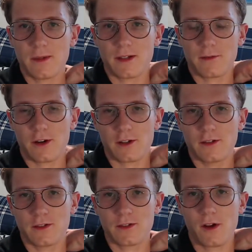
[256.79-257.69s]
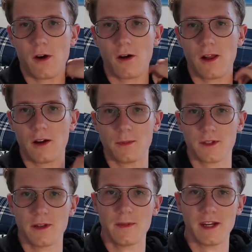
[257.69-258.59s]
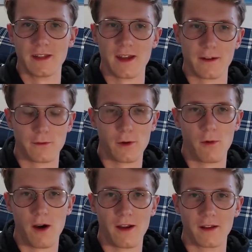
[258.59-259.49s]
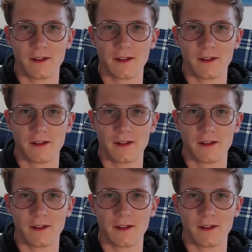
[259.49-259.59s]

and a fresh install helps eliminate that for a while,